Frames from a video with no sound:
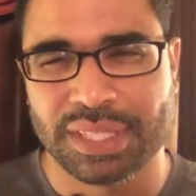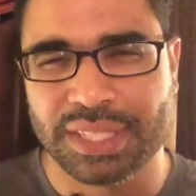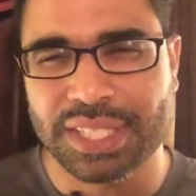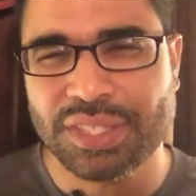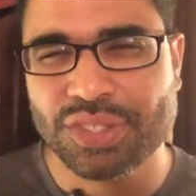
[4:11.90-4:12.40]

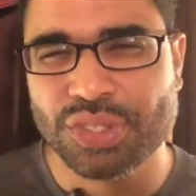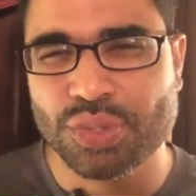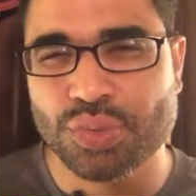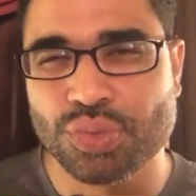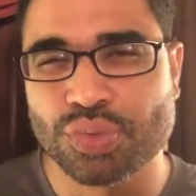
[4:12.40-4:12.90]
Did
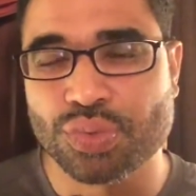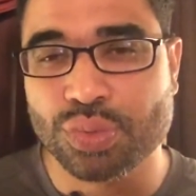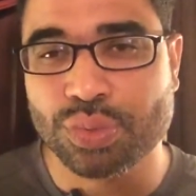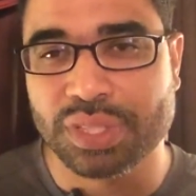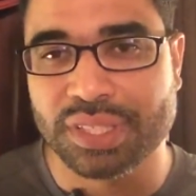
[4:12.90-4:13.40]
you
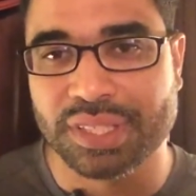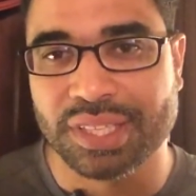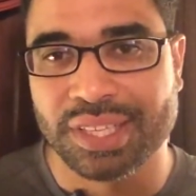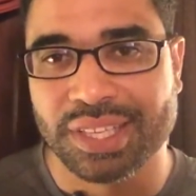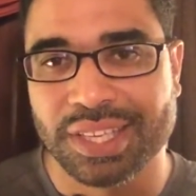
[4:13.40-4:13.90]
truly
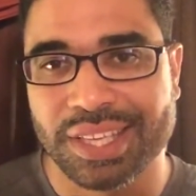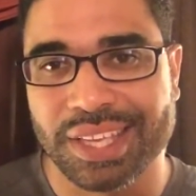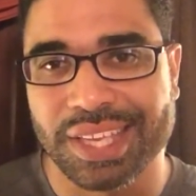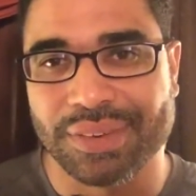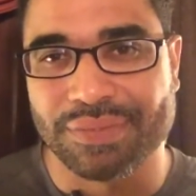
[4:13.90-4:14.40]

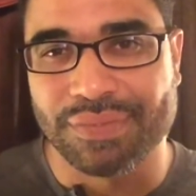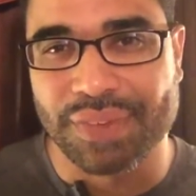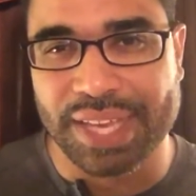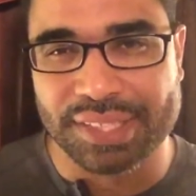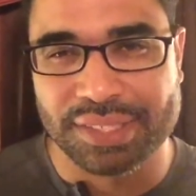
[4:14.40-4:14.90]

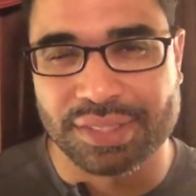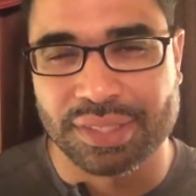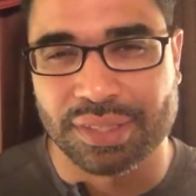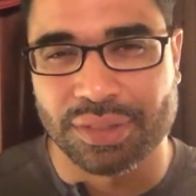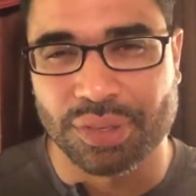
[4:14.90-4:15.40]
invest
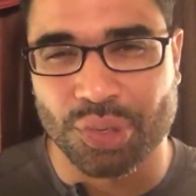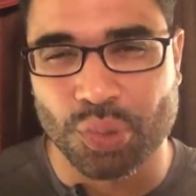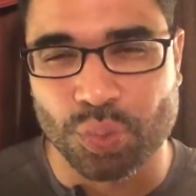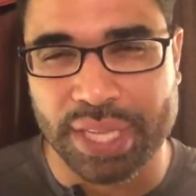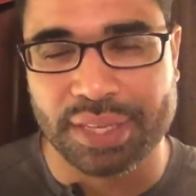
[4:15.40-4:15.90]
the
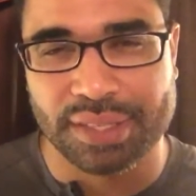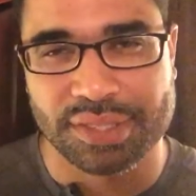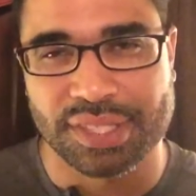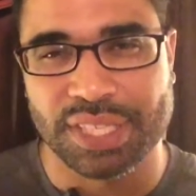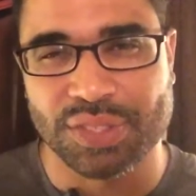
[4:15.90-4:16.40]

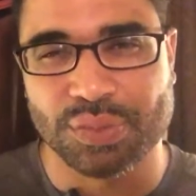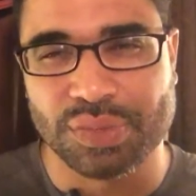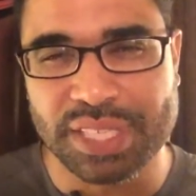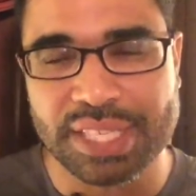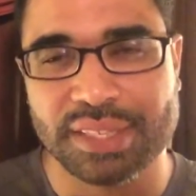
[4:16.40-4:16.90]
greatness and
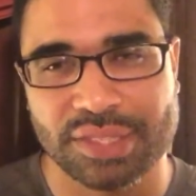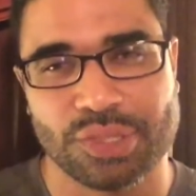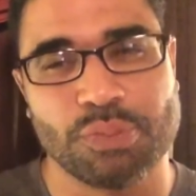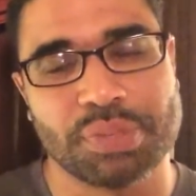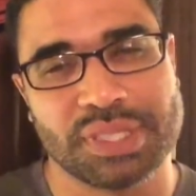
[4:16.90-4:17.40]
uniqueness
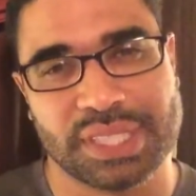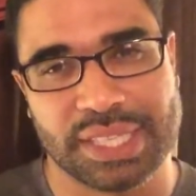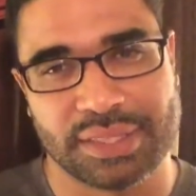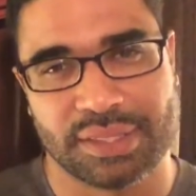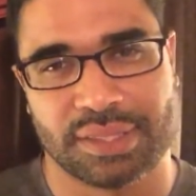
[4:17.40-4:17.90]
you
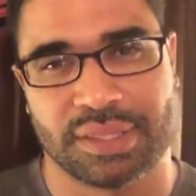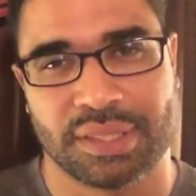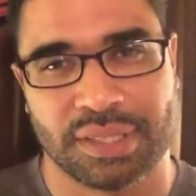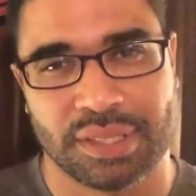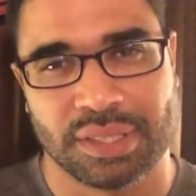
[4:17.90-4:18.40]
possess?
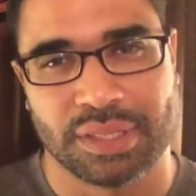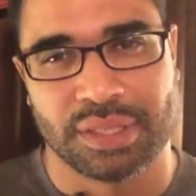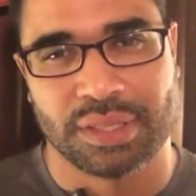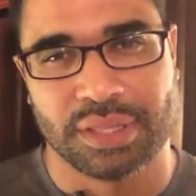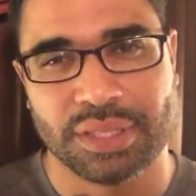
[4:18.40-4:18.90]

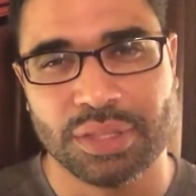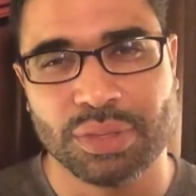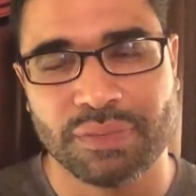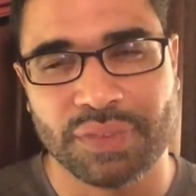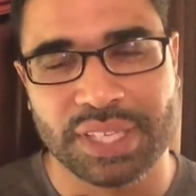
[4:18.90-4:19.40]
Did you
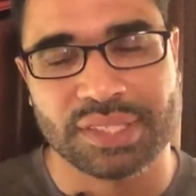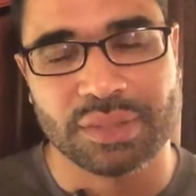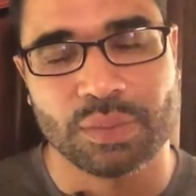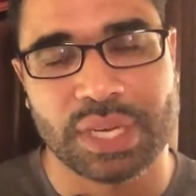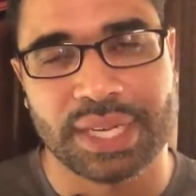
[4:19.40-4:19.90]
invest it
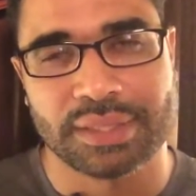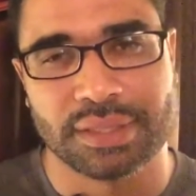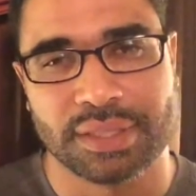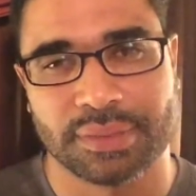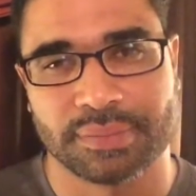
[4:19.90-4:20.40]

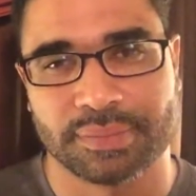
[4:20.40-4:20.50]
wisely?